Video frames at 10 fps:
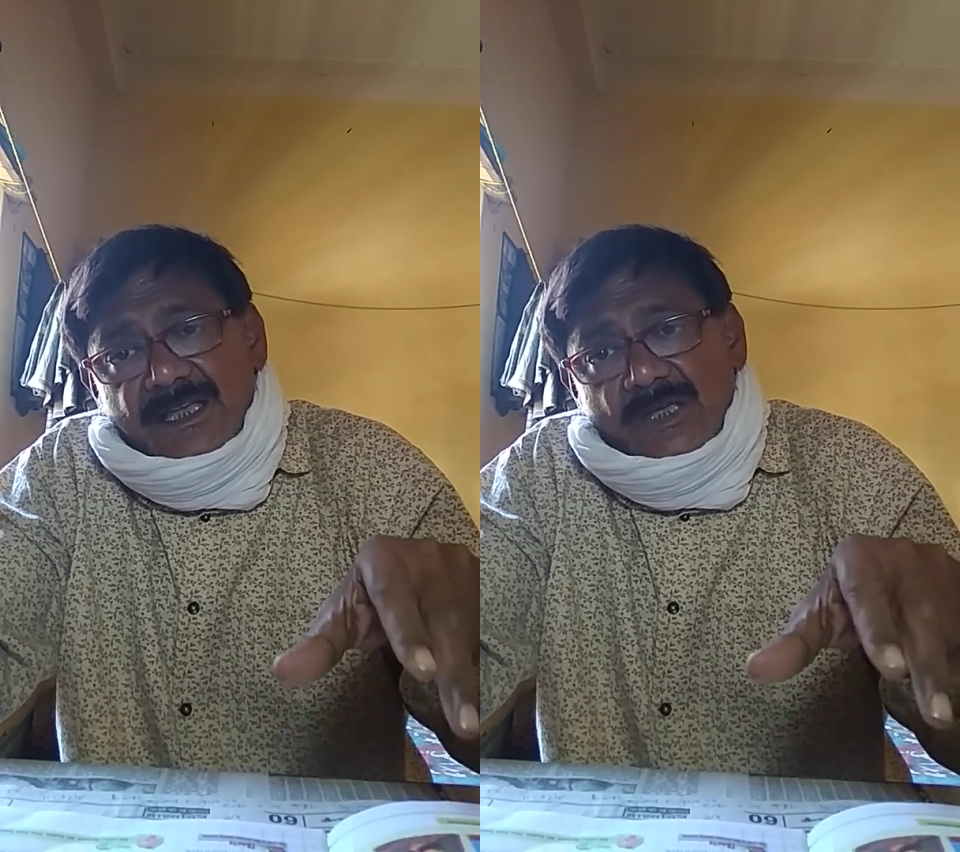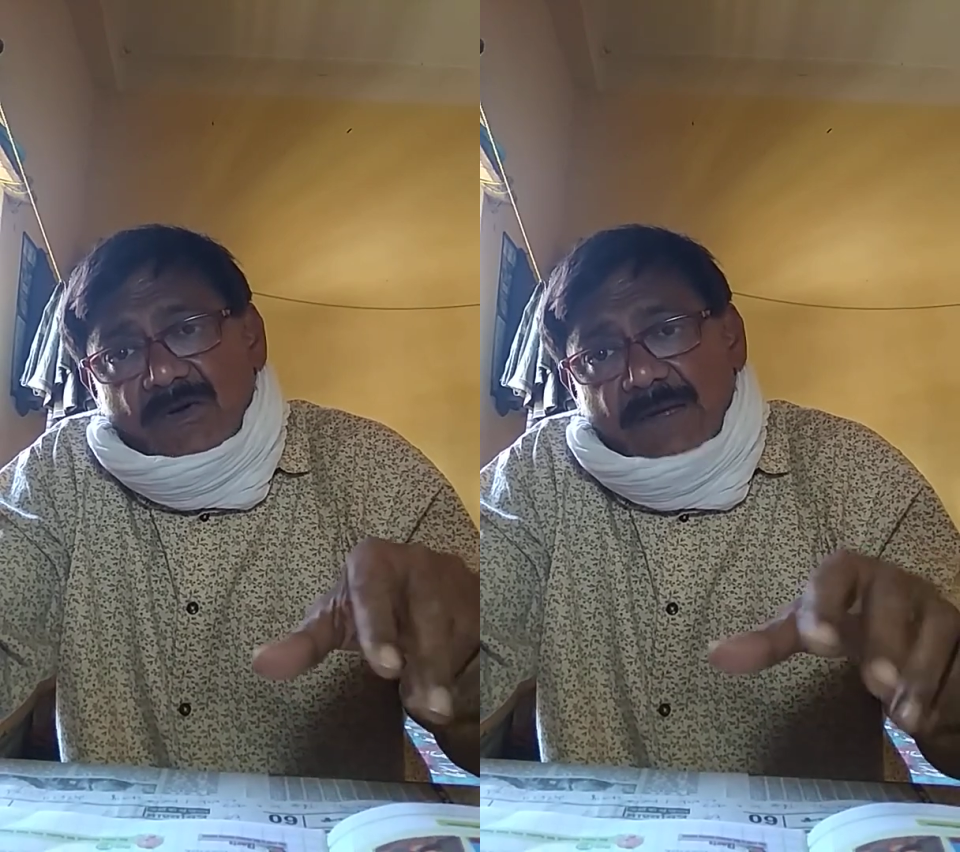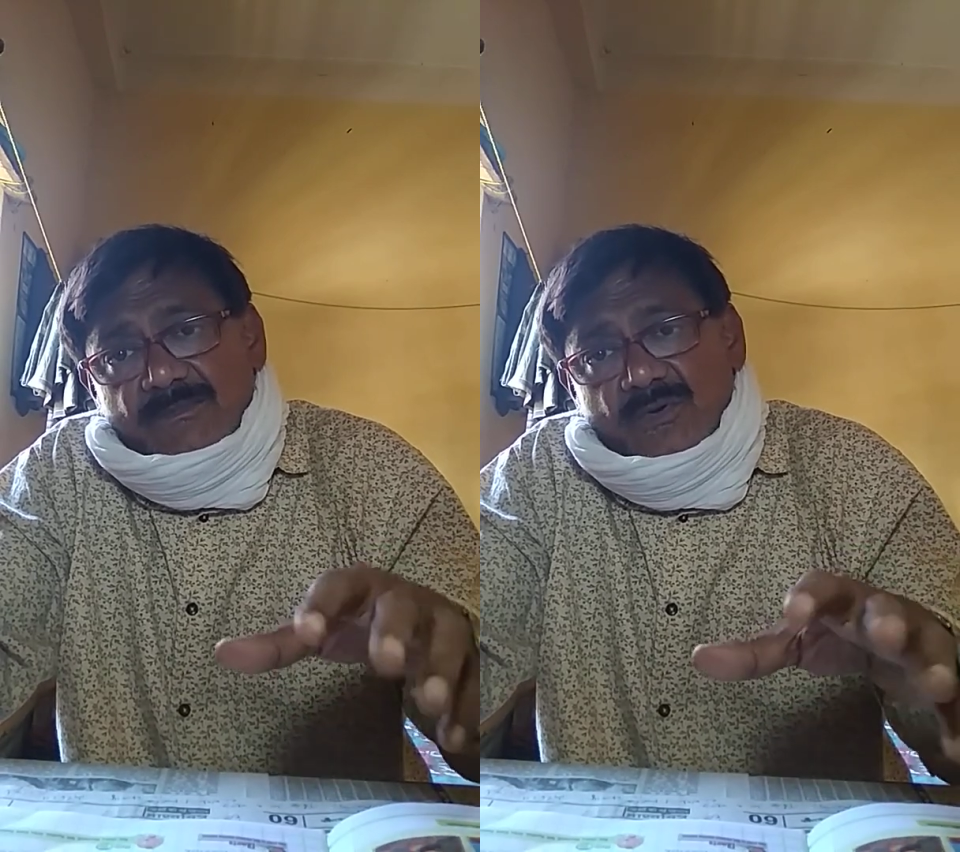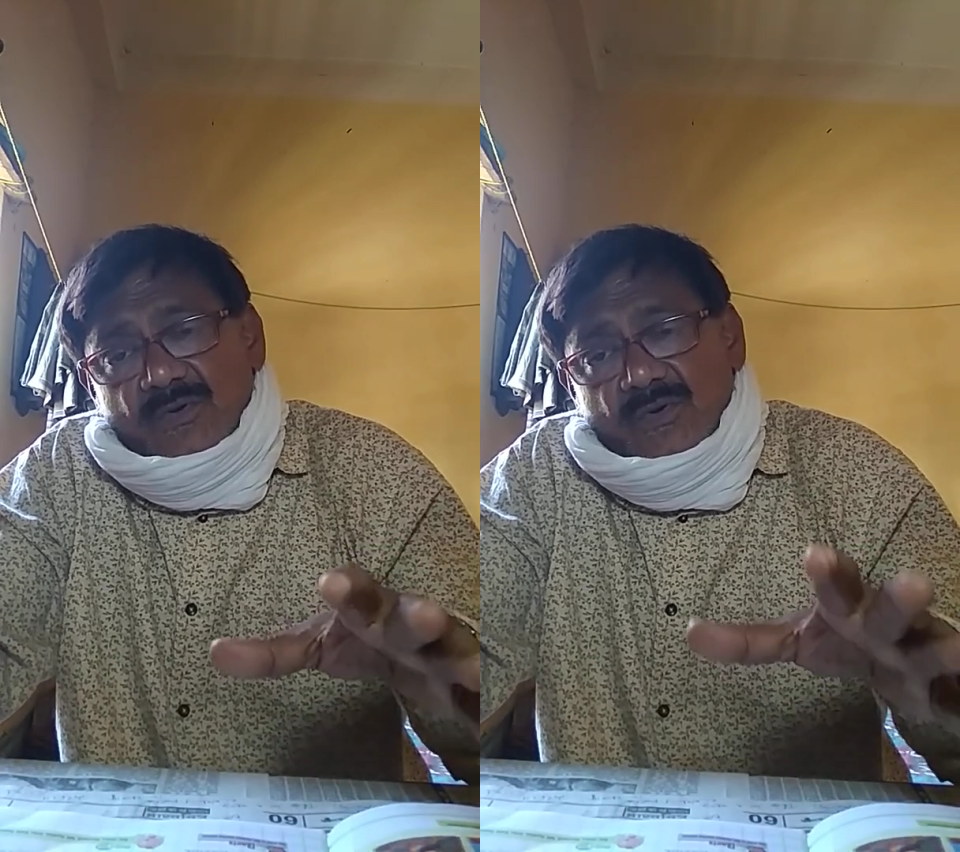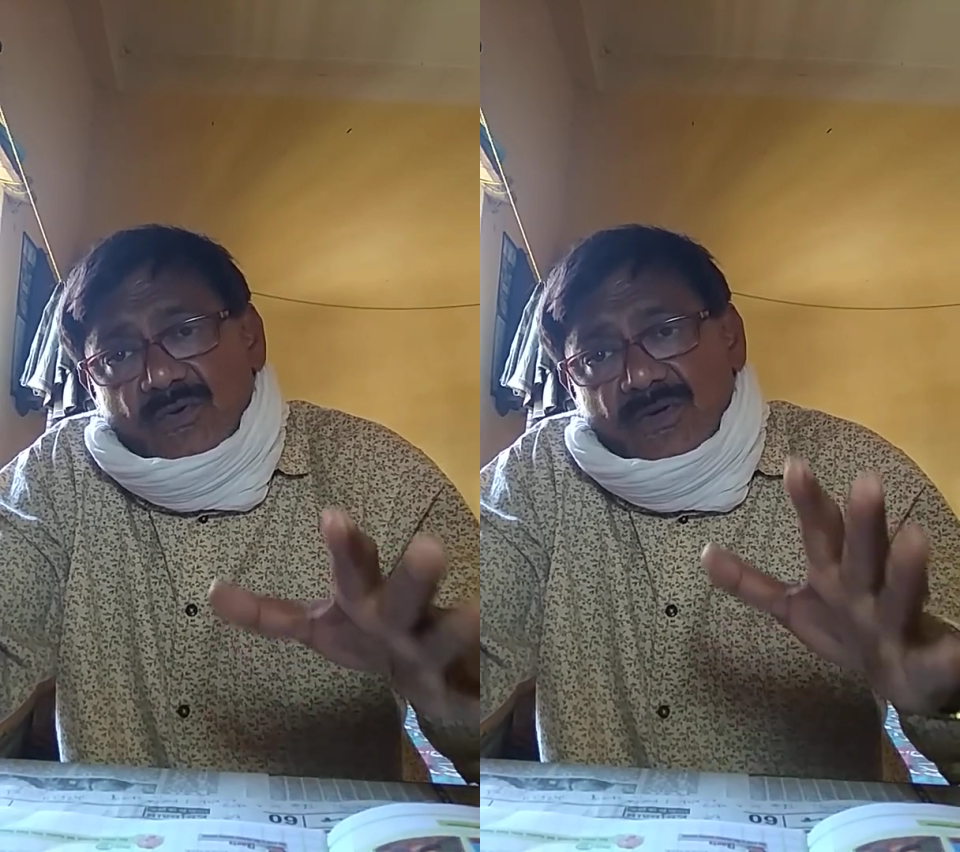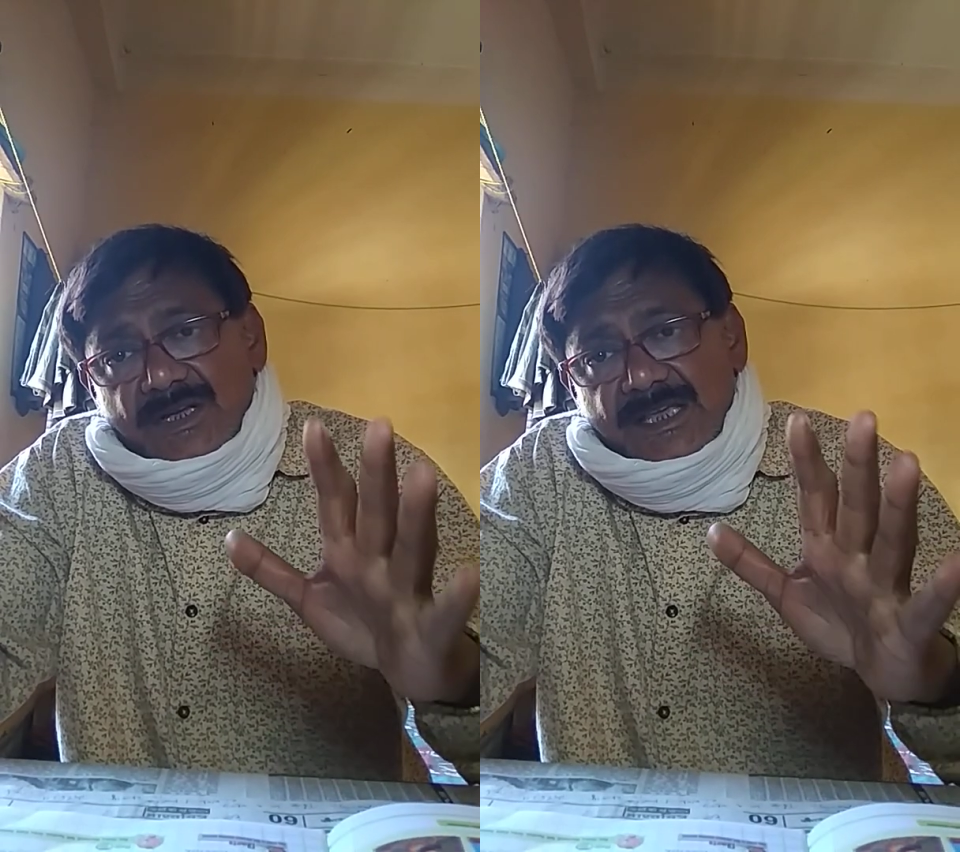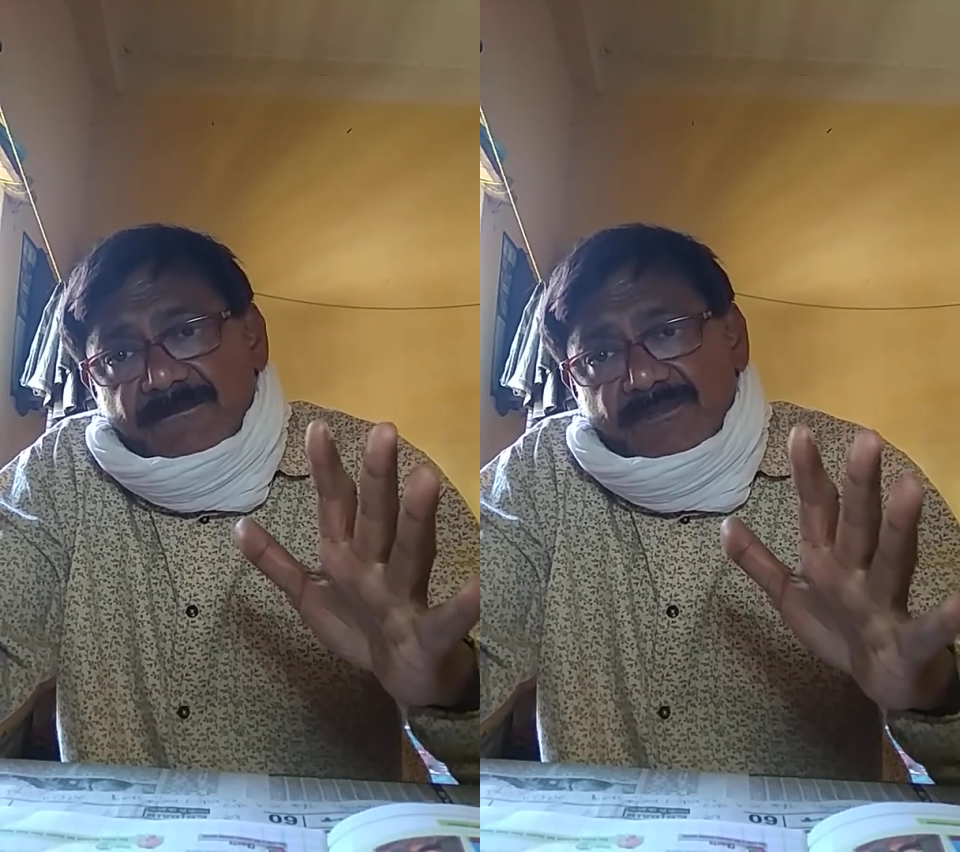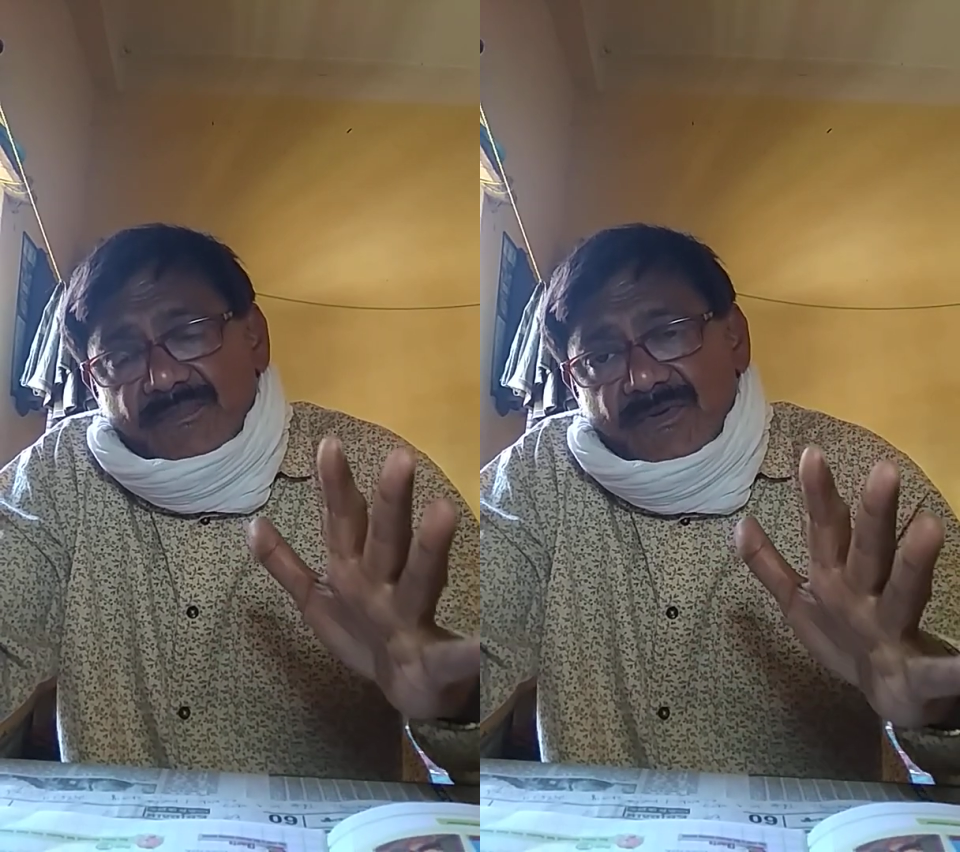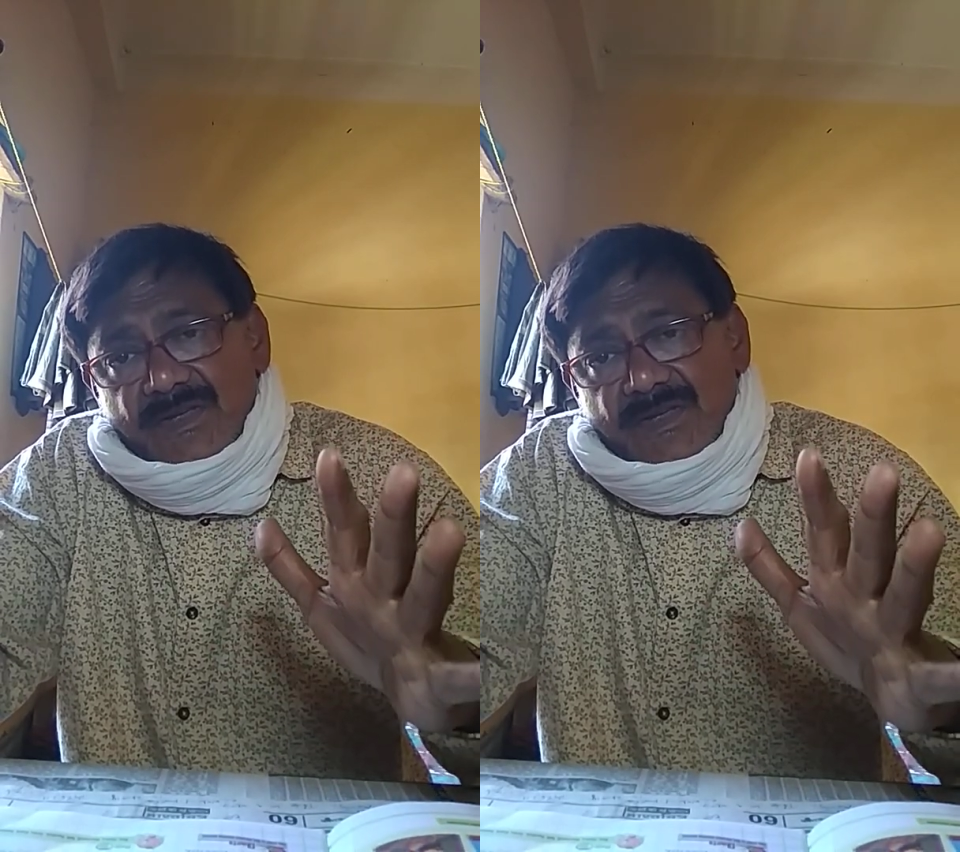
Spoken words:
you have to keep